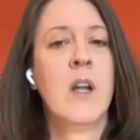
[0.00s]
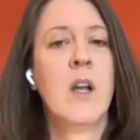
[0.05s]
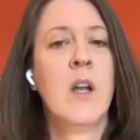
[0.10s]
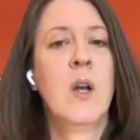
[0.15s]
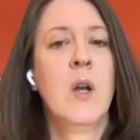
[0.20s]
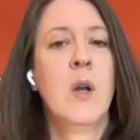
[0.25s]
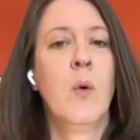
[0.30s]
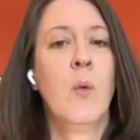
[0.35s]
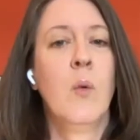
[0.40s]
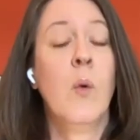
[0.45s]

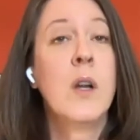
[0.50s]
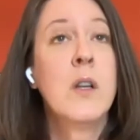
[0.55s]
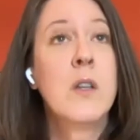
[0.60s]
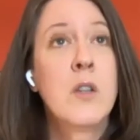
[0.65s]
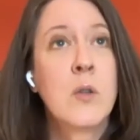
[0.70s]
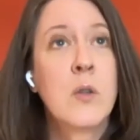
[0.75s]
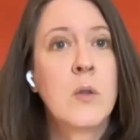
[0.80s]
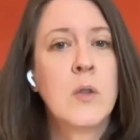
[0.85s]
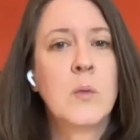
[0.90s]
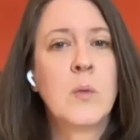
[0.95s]
One
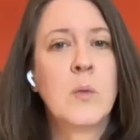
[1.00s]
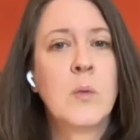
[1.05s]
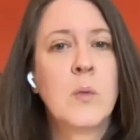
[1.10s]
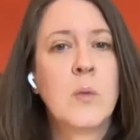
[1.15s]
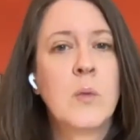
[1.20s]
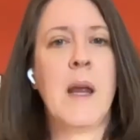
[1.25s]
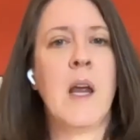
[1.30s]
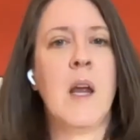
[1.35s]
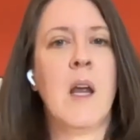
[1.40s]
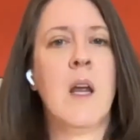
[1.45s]
tool would
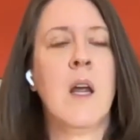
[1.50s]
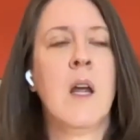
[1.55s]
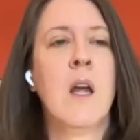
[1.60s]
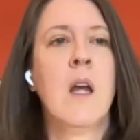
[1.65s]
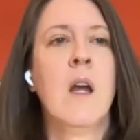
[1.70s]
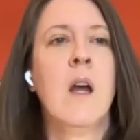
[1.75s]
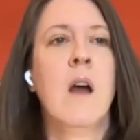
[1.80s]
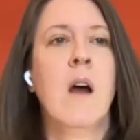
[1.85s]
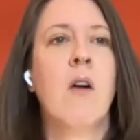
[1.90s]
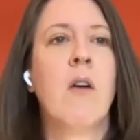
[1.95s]
be,
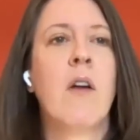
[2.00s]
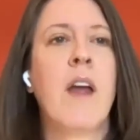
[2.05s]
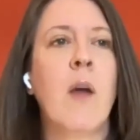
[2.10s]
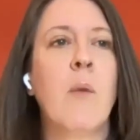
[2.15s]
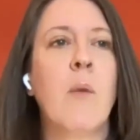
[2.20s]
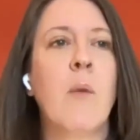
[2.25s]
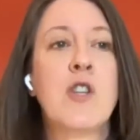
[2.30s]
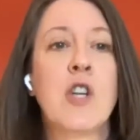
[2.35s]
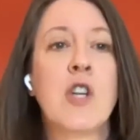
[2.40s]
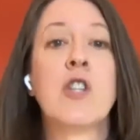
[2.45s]
okay,
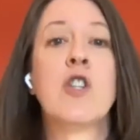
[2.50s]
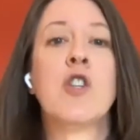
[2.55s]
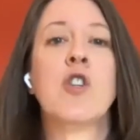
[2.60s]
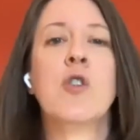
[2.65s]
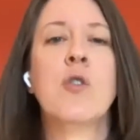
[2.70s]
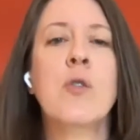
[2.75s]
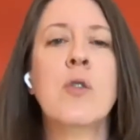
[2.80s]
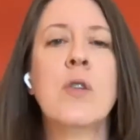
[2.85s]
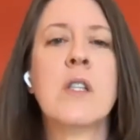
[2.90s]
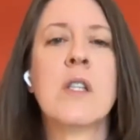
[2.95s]
we just
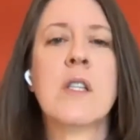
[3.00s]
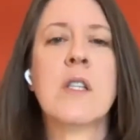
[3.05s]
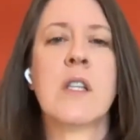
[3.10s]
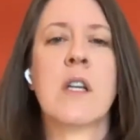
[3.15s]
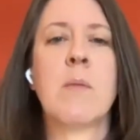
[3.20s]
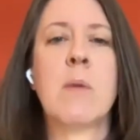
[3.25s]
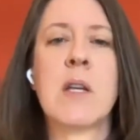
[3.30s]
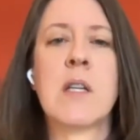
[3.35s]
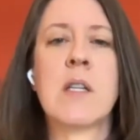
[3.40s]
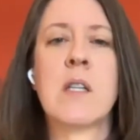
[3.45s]
use the
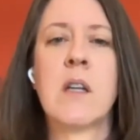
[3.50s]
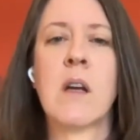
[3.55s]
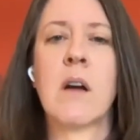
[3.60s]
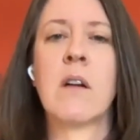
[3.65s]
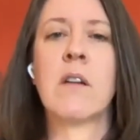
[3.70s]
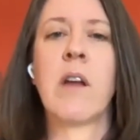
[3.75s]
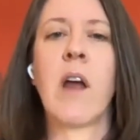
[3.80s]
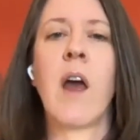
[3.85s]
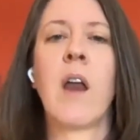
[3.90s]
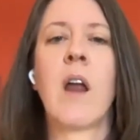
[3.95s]
CBCR
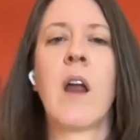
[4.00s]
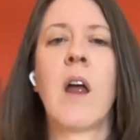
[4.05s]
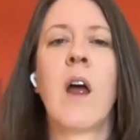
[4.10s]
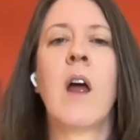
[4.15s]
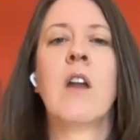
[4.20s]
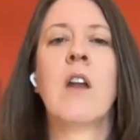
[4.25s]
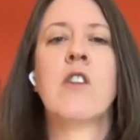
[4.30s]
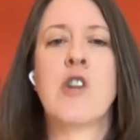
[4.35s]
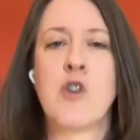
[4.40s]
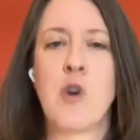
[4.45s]
data
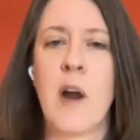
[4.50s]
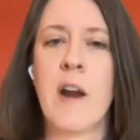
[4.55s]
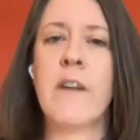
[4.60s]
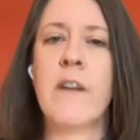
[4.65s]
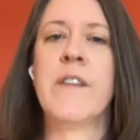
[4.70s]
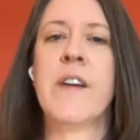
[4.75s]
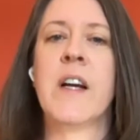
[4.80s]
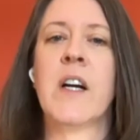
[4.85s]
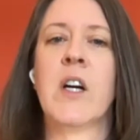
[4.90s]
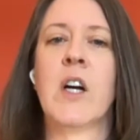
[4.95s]
to try to
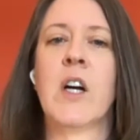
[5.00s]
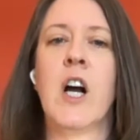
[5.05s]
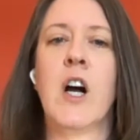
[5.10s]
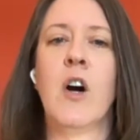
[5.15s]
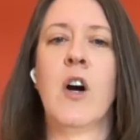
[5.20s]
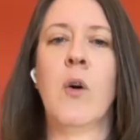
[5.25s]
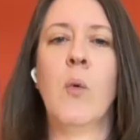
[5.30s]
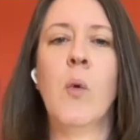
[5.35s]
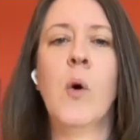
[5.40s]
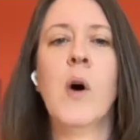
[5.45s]
figure
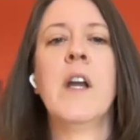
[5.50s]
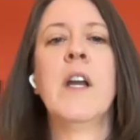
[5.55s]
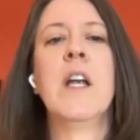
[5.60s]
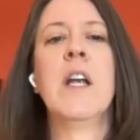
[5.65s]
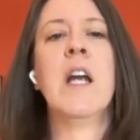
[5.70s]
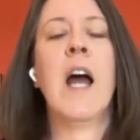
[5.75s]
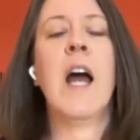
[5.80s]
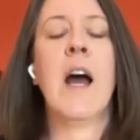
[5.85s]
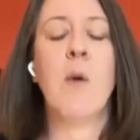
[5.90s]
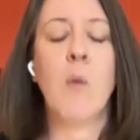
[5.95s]
out what
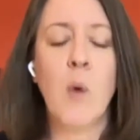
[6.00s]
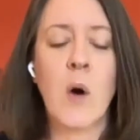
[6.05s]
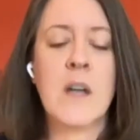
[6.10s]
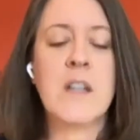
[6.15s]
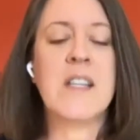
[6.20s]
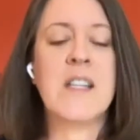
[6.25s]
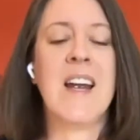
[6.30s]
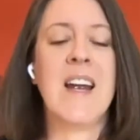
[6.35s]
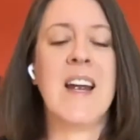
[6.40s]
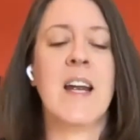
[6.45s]
was
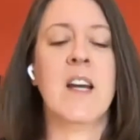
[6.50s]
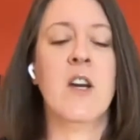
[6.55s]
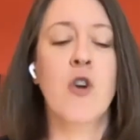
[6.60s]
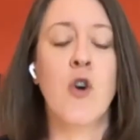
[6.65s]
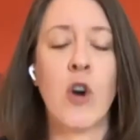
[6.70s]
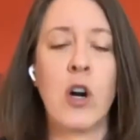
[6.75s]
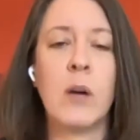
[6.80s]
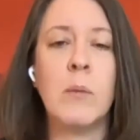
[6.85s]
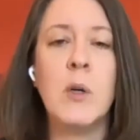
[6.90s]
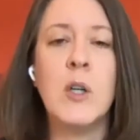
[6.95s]
a
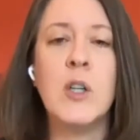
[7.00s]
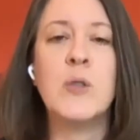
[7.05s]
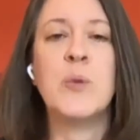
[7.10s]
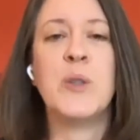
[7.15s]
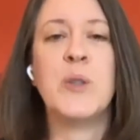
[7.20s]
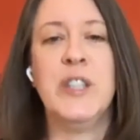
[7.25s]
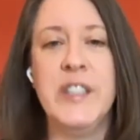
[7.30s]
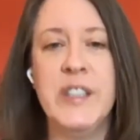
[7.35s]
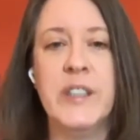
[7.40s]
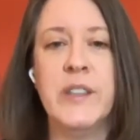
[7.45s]
normal
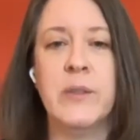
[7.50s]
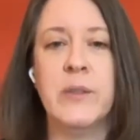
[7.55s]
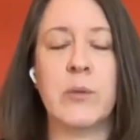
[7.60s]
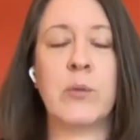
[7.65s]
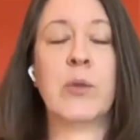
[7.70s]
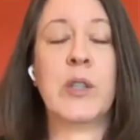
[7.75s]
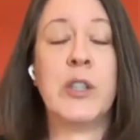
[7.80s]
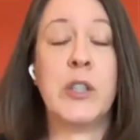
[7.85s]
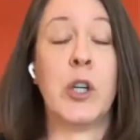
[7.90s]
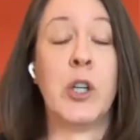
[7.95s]

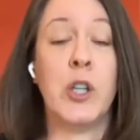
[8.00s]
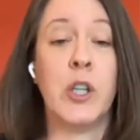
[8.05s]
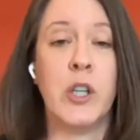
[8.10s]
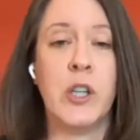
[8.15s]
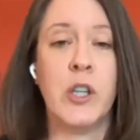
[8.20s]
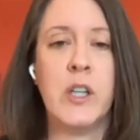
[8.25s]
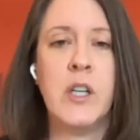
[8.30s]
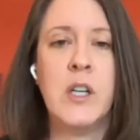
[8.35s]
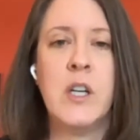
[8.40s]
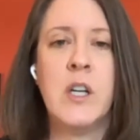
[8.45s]

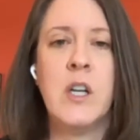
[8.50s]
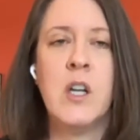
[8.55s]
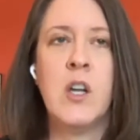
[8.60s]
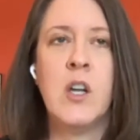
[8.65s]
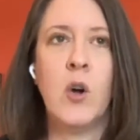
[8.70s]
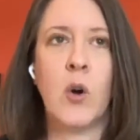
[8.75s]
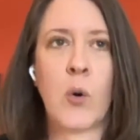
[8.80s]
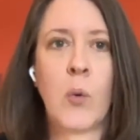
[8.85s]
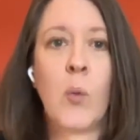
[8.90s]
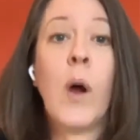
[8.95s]
return,
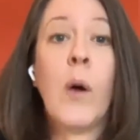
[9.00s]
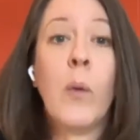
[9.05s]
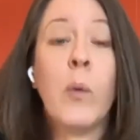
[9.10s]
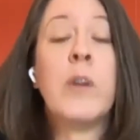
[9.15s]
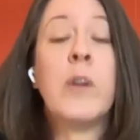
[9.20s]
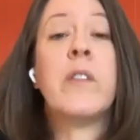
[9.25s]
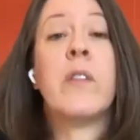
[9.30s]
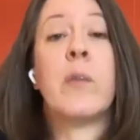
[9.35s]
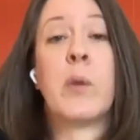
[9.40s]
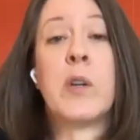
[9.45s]
or what
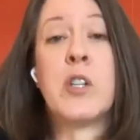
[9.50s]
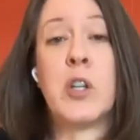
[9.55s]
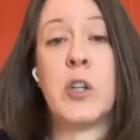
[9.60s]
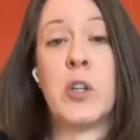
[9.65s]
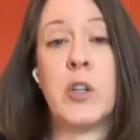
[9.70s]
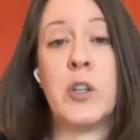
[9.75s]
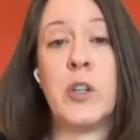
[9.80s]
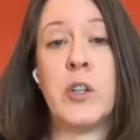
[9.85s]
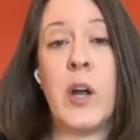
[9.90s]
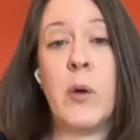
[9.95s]
was the
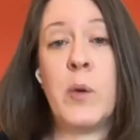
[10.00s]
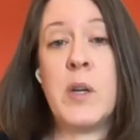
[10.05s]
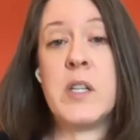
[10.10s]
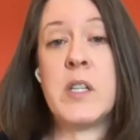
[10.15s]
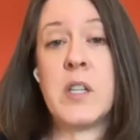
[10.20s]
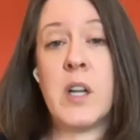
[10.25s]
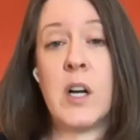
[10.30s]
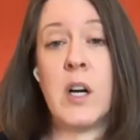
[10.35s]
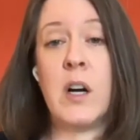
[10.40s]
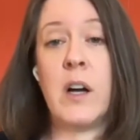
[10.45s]
return that we
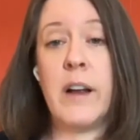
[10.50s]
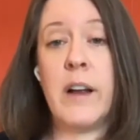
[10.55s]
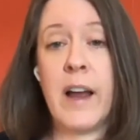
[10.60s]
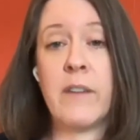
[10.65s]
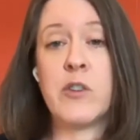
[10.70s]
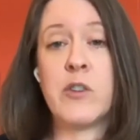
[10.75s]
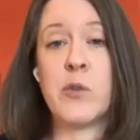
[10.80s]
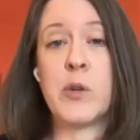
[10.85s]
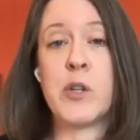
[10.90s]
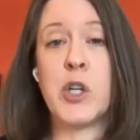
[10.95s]
saw,
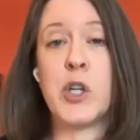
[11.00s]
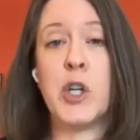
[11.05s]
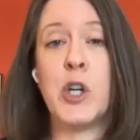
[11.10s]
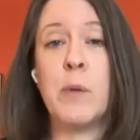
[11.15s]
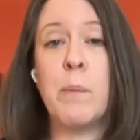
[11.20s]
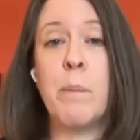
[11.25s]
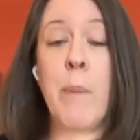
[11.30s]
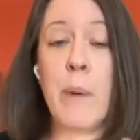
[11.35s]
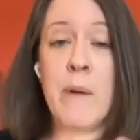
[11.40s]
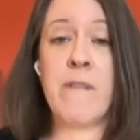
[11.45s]
average
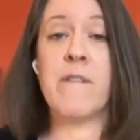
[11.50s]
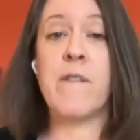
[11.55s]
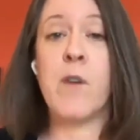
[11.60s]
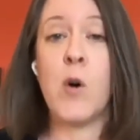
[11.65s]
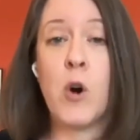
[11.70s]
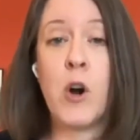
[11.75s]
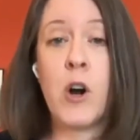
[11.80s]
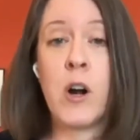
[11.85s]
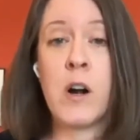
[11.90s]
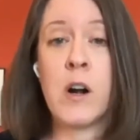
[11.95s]
return,
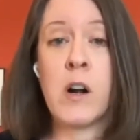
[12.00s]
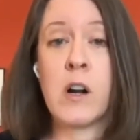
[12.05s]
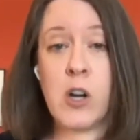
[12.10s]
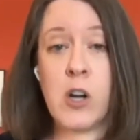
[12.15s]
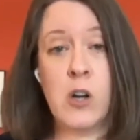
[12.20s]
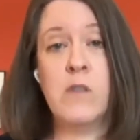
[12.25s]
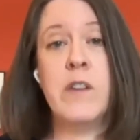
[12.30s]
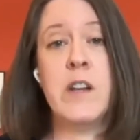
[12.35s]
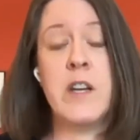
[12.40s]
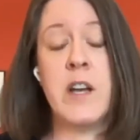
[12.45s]
before
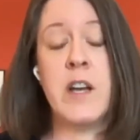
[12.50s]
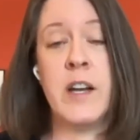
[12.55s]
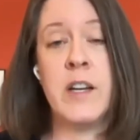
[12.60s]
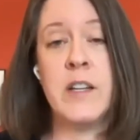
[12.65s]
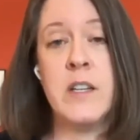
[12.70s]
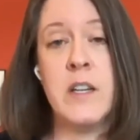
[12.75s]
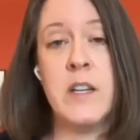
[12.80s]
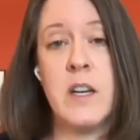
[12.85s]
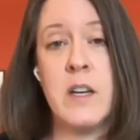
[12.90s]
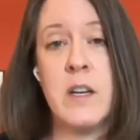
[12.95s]

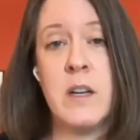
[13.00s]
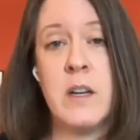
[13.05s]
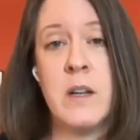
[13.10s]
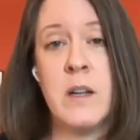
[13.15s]
COVID-19.